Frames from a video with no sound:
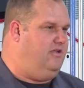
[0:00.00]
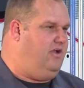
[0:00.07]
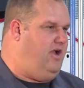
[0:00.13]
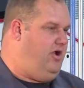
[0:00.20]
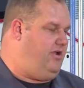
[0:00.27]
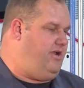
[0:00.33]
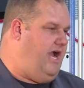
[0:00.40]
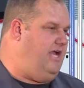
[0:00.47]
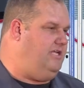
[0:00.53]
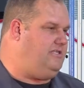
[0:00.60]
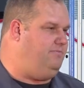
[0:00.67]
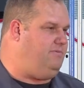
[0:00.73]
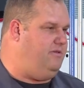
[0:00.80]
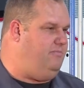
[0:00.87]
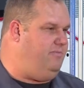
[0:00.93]
Our
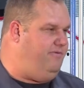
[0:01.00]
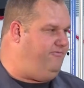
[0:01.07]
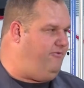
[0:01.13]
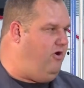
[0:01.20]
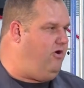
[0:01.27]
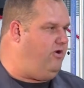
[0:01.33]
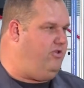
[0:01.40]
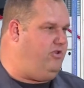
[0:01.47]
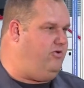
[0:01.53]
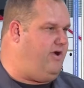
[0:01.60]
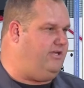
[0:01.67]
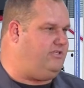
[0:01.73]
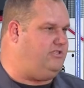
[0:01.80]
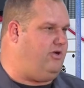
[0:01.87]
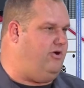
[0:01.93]
concept before in the
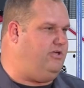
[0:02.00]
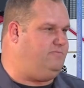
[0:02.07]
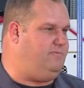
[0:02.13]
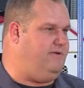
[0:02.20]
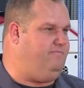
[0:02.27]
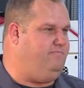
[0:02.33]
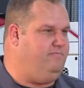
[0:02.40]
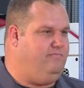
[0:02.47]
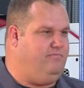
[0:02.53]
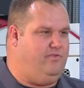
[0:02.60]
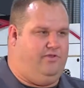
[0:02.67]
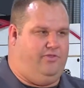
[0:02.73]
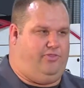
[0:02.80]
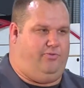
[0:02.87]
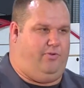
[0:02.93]
U.S. has always been
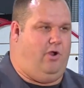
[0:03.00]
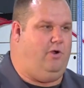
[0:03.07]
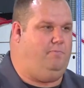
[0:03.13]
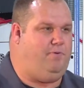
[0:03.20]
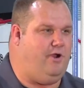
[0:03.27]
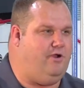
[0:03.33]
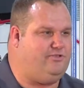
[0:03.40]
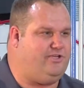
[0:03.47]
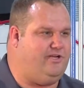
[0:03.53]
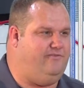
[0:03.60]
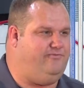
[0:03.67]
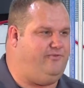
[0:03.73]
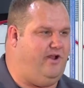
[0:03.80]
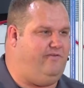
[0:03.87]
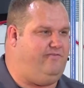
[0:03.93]
throw a person in
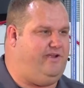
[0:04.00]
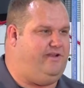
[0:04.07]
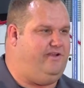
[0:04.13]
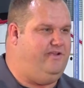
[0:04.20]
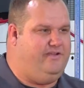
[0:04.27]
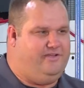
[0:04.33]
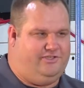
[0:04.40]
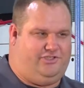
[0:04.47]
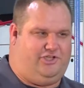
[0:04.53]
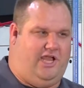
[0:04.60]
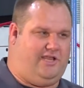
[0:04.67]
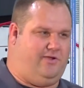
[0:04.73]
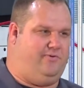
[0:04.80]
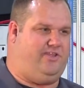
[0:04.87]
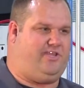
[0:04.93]
front of it,
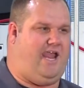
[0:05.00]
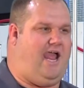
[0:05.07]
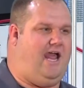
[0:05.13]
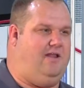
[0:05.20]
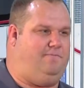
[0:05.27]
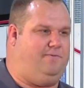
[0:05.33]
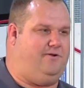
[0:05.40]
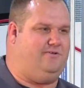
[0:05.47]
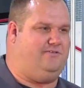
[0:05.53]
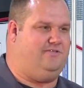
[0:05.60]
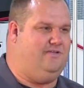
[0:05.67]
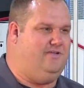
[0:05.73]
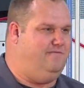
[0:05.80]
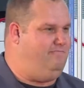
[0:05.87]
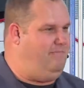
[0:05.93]
check it with calipers,
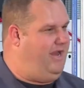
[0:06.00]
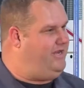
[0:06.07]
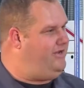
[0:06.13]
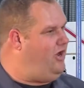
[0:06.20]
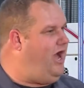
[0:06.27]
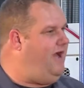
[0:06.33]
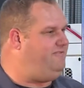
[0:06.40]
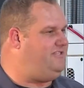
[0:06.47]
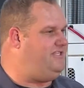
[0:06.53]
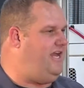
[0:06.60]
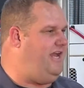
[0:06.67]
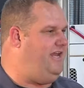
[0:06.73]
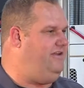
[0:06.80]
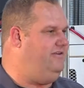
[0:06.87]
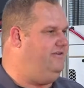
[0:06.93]
make an offset.